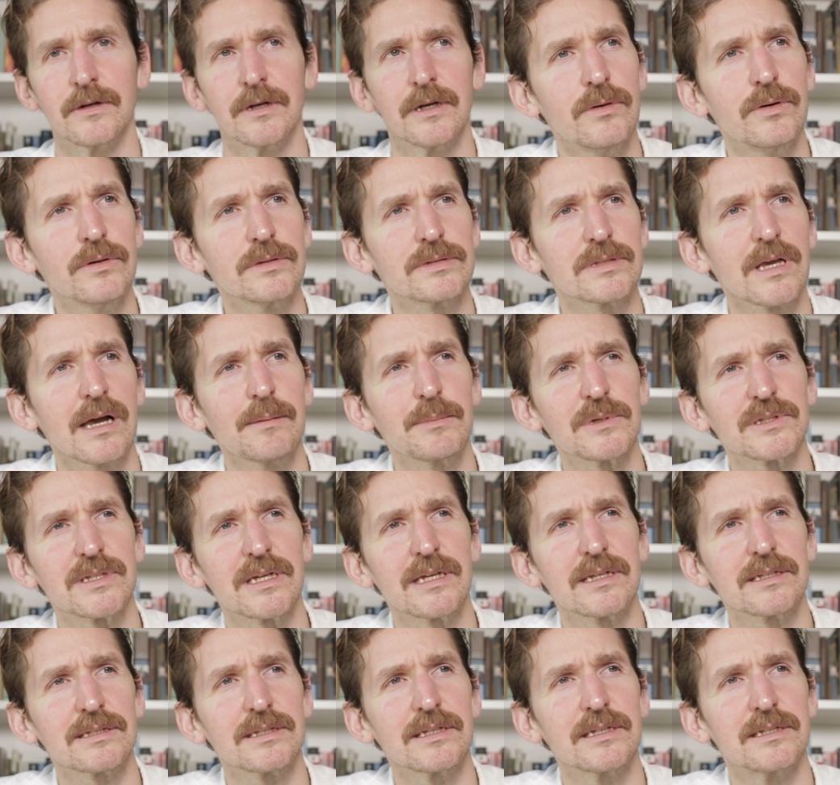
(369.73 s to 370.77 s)
who
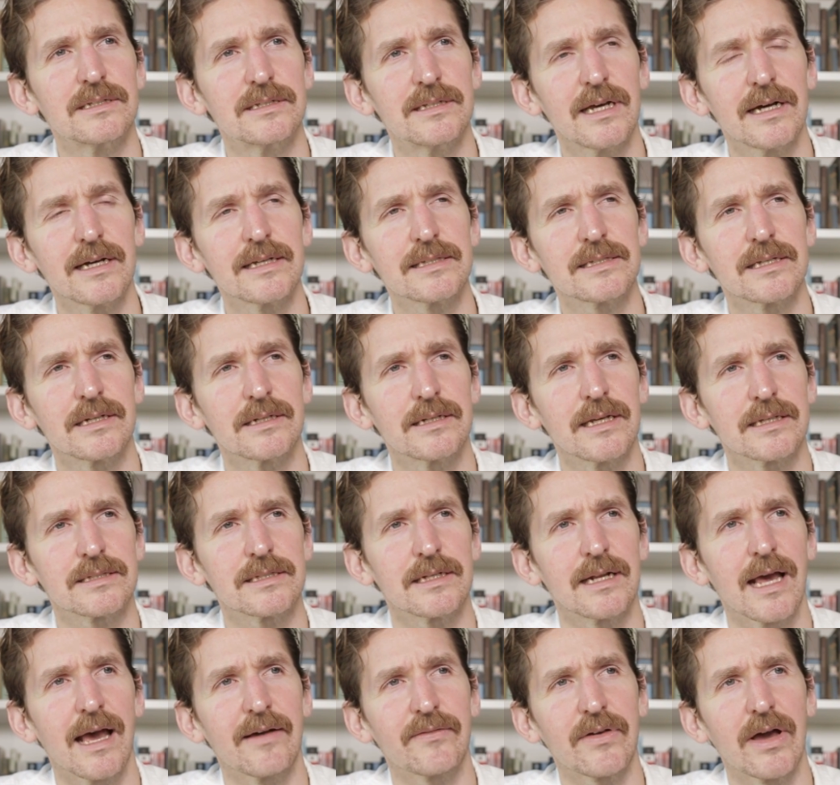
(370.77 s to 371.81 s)
simultaneously does and doesn't
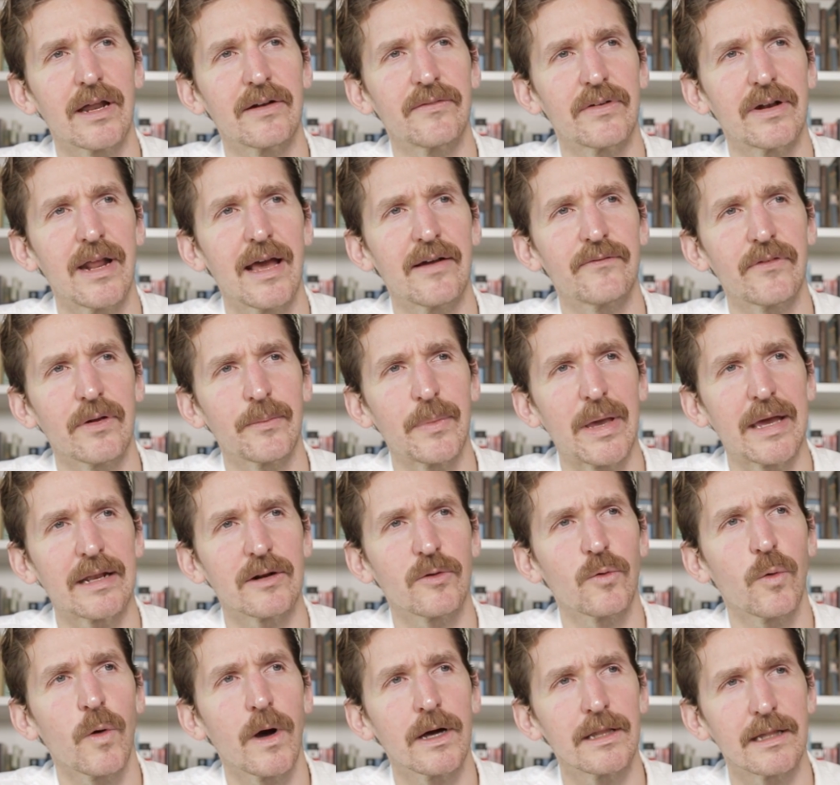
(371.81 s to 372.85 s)
have kind of an everyman
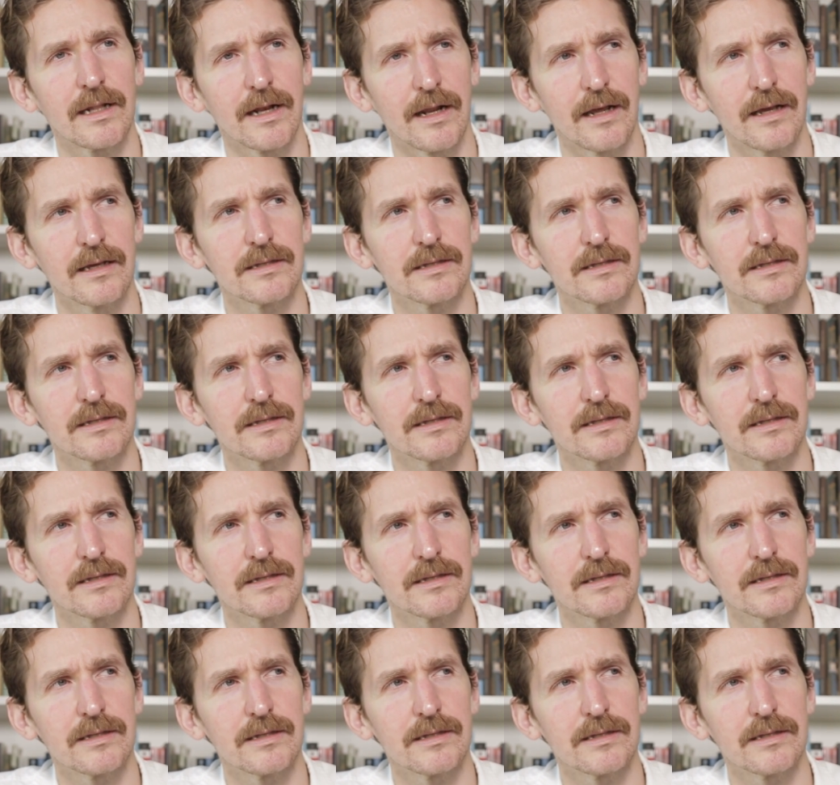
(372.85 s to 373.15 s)
quality.